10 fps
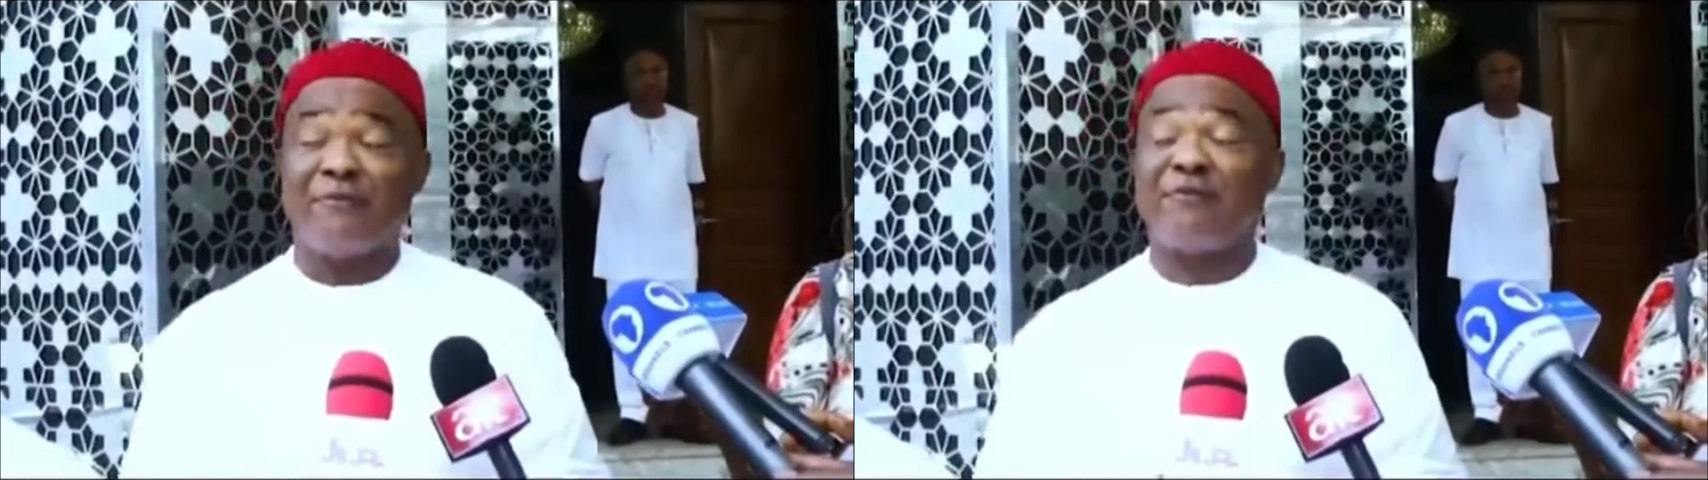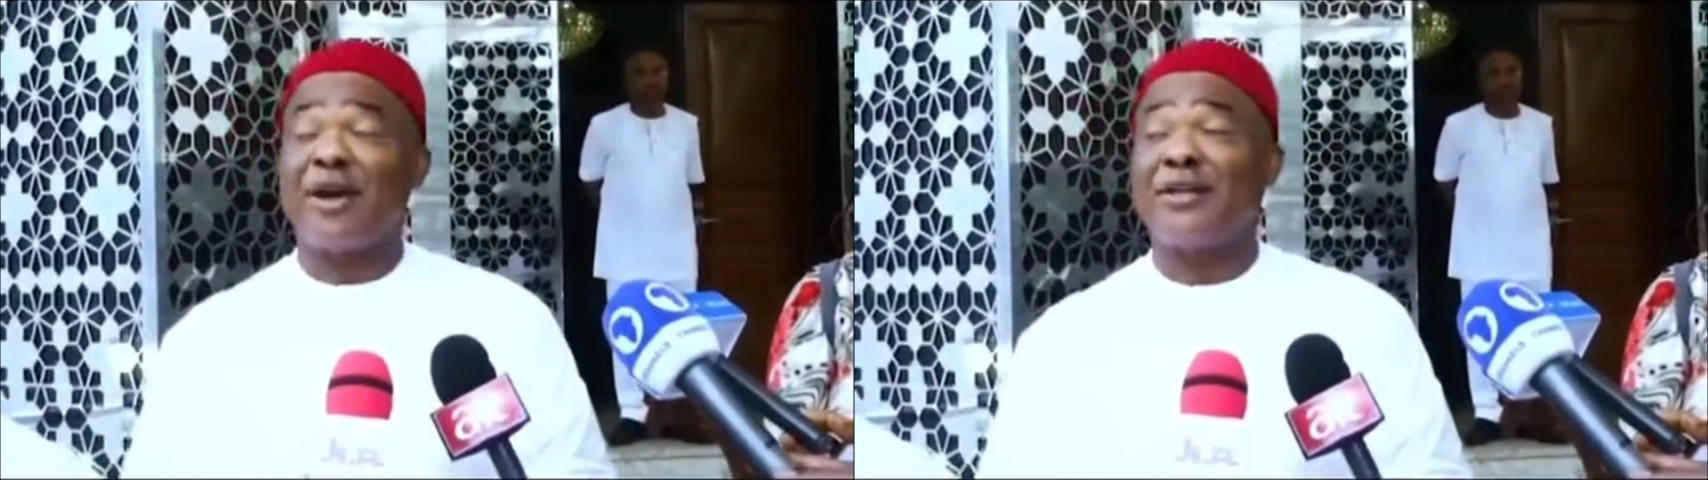
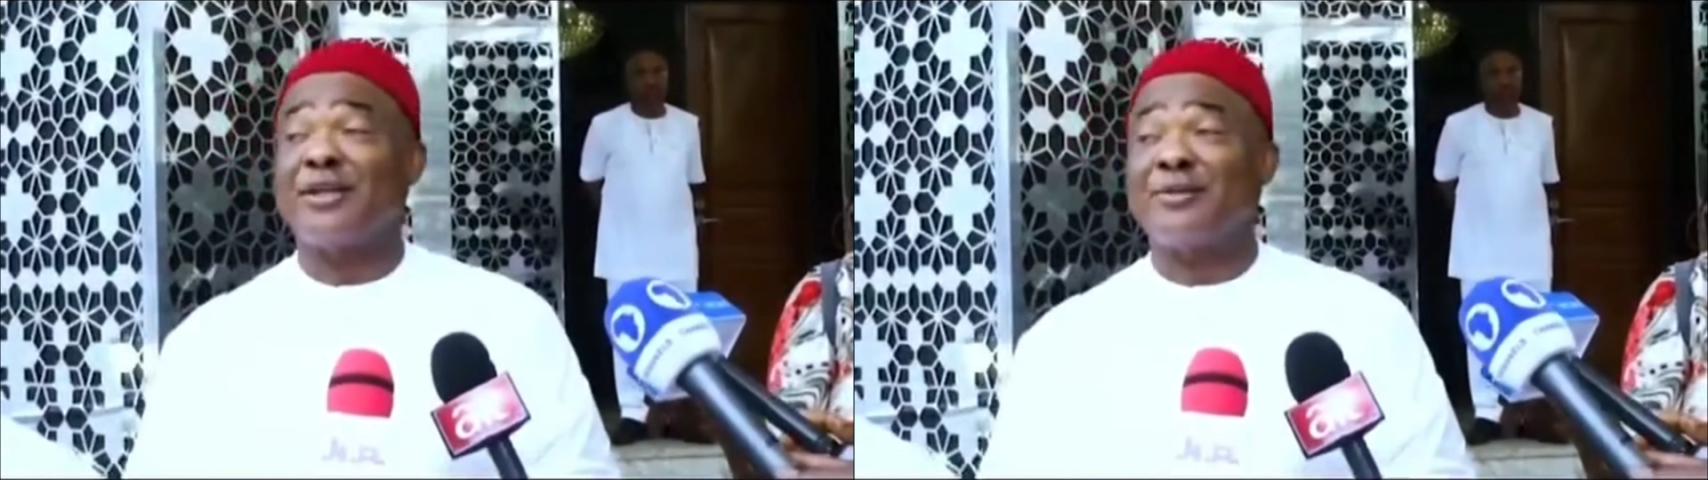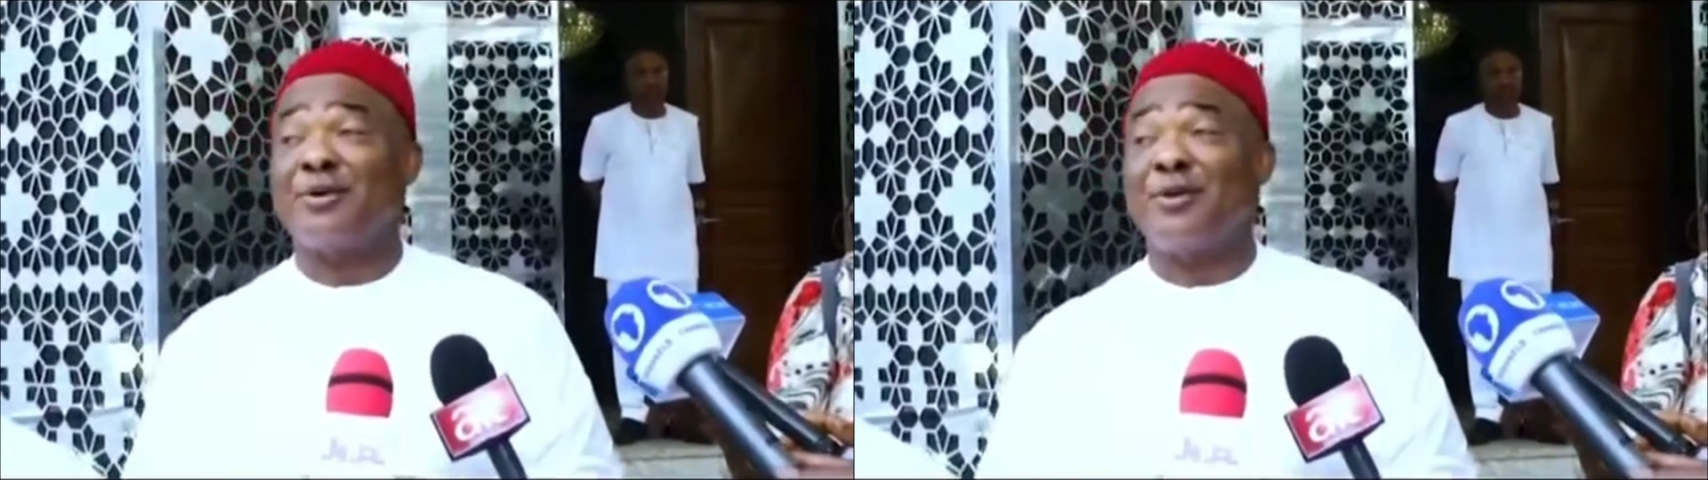fact,
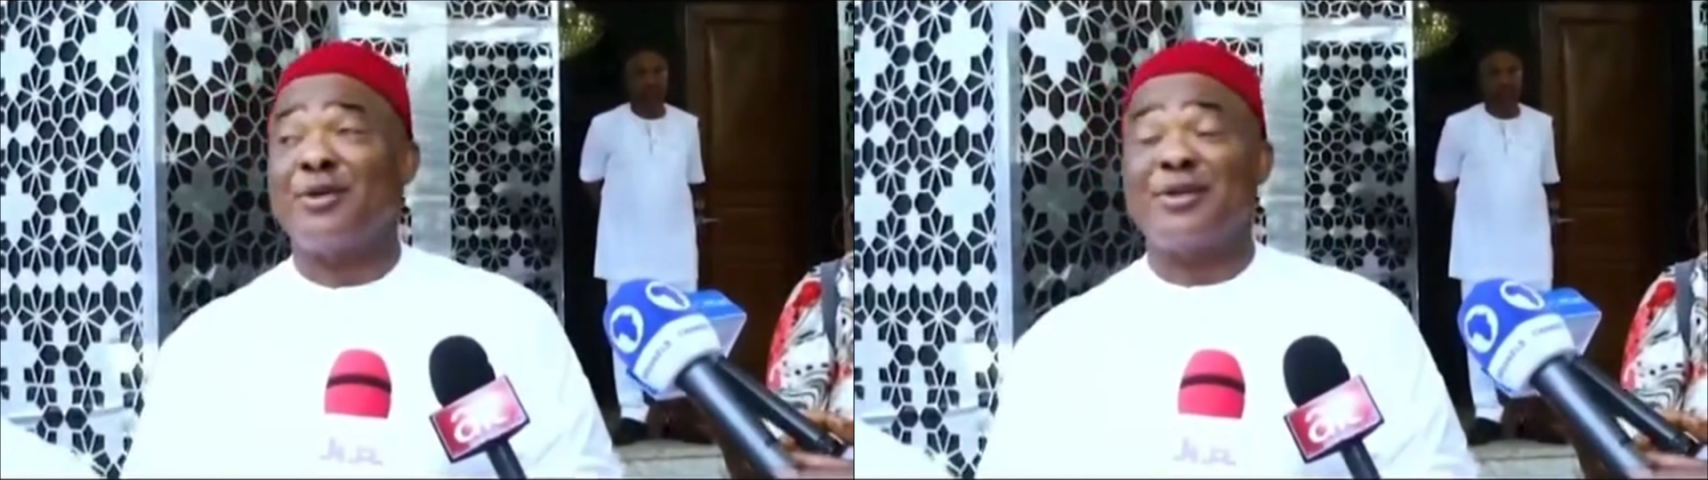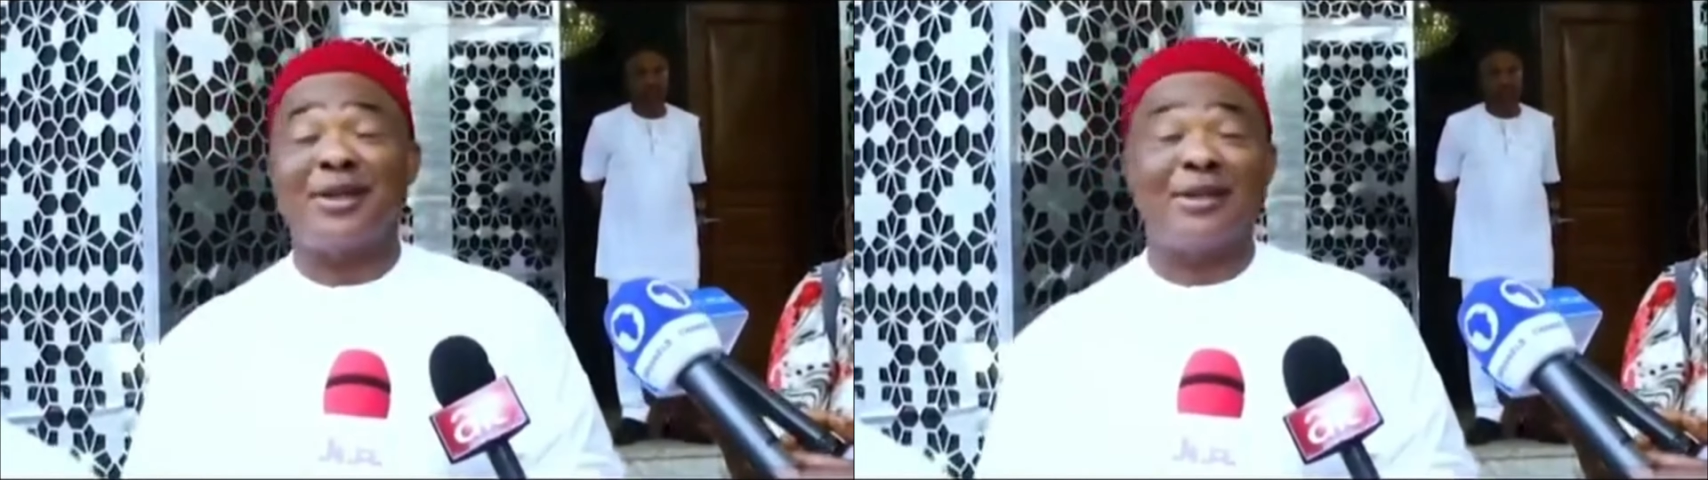his
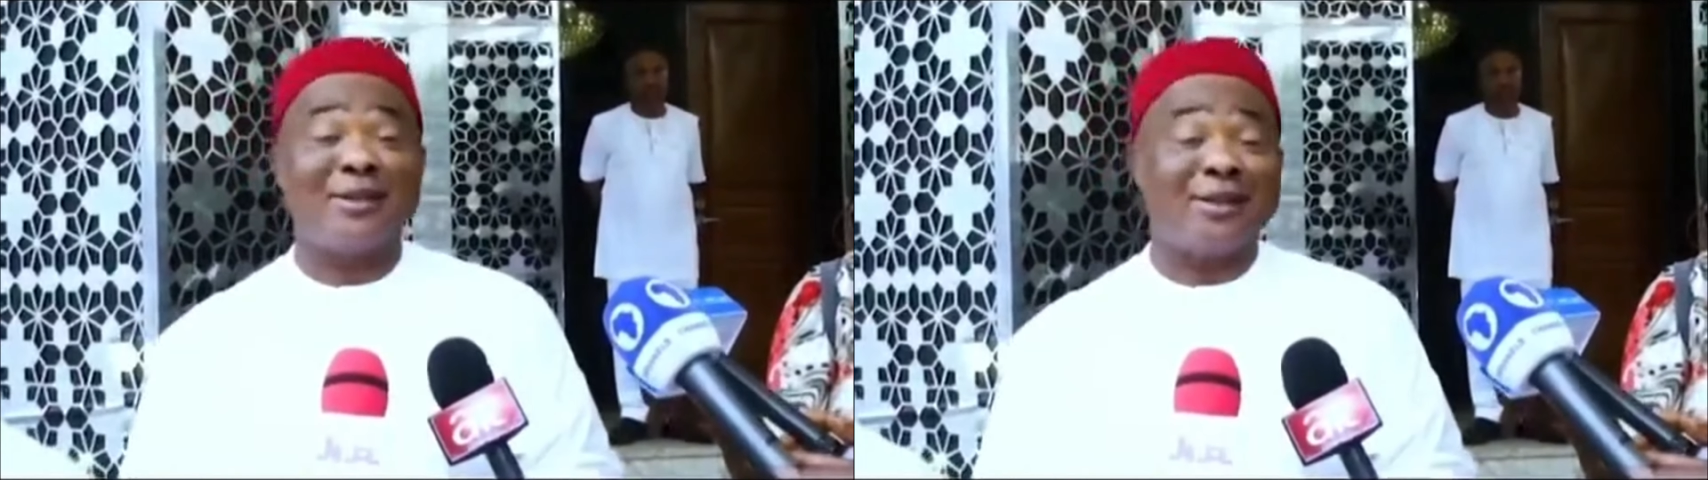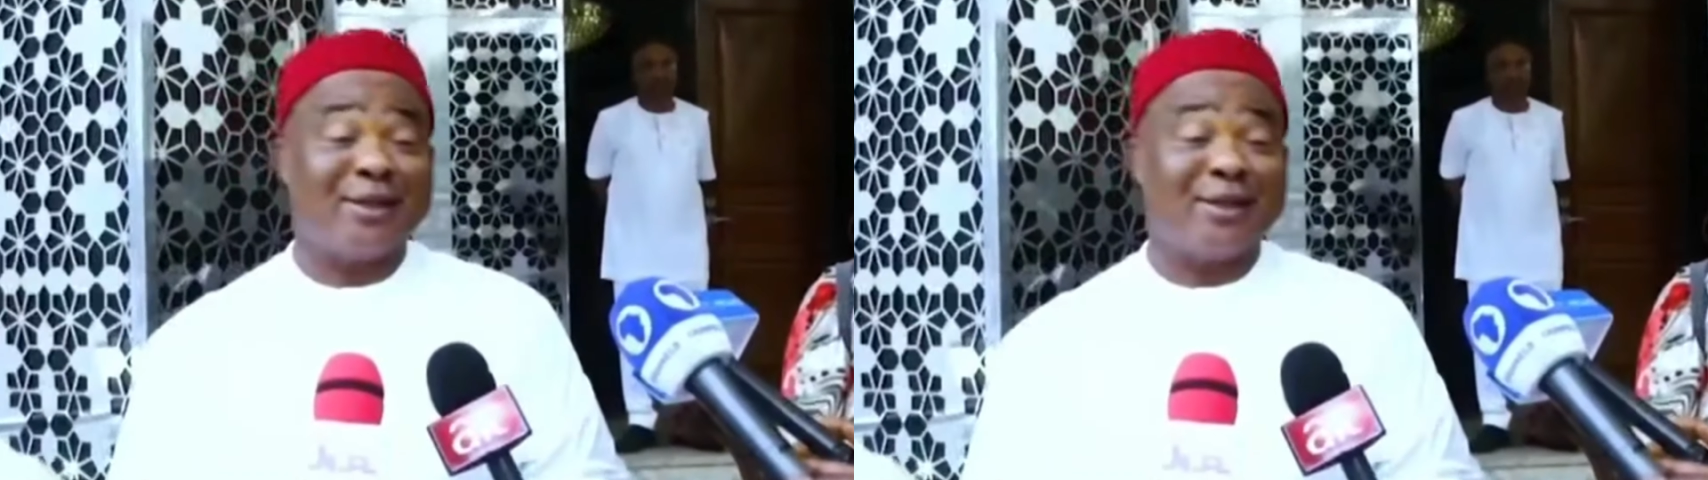promise is that